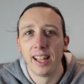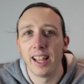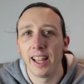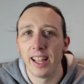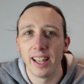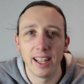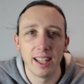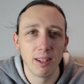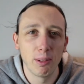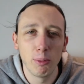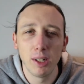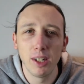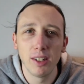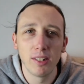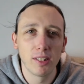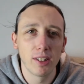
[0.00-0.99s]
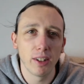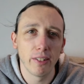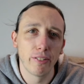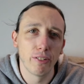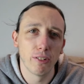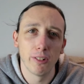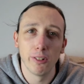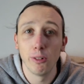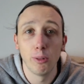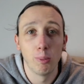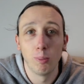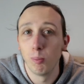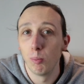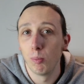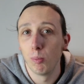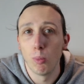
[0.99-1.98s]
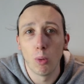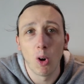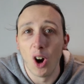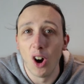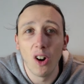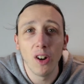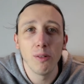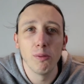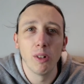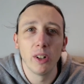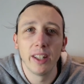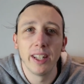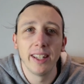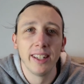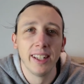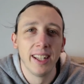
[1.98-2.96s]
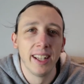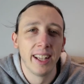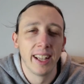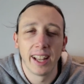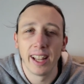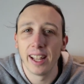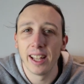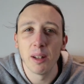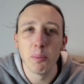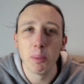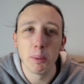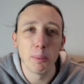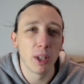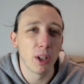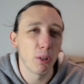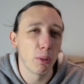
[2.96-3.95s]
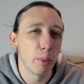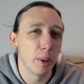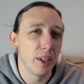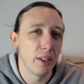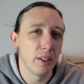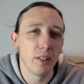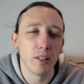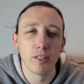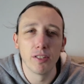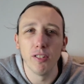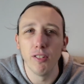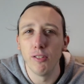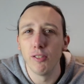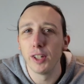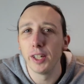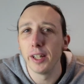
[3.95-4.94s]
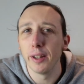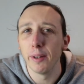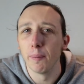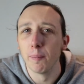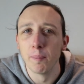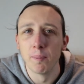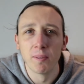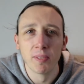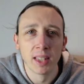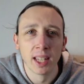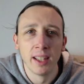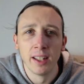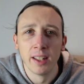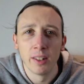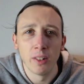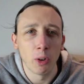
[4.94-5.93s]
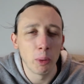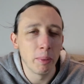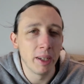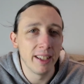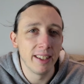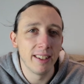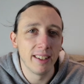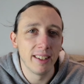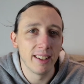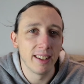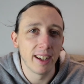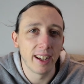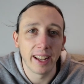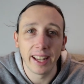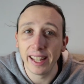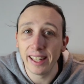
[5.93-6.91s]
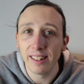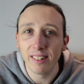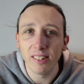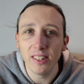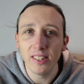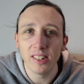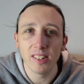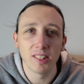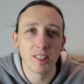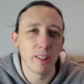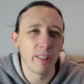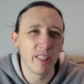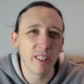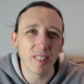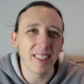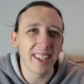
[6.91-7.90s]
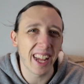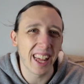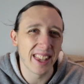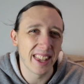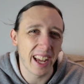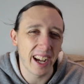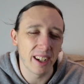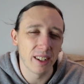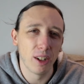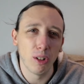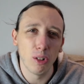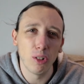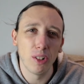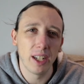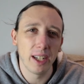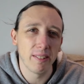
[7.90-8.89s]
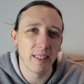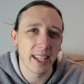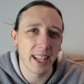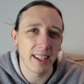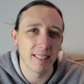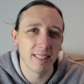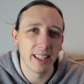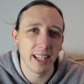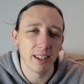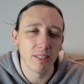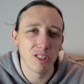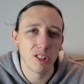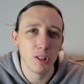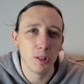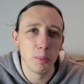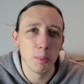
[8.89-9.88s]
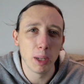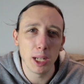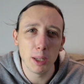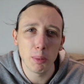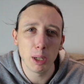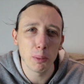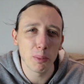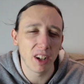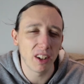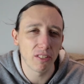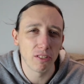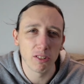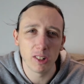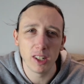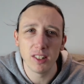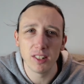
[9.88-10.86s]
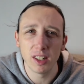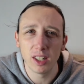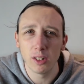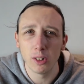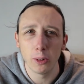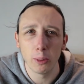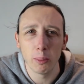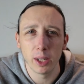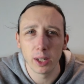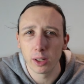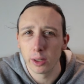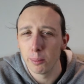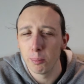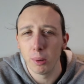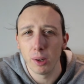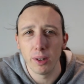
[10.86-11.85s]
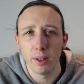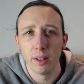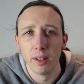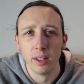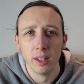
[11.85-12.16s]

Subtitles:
and we'd go through what I run in, and maybe that will be useful for you. Now I'm in England, so it doesn't get that cold here. It gets down to maybe about freezing, normally a couple of